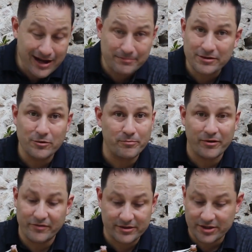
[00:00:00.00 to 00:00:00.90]
absolute
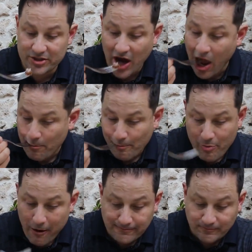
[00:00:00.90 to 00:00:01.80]
perfect dish.
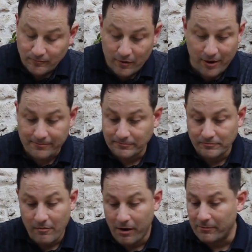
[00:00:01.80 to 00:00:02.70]
Well,
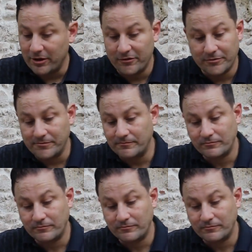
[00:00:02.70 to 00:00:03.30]
unbelievable.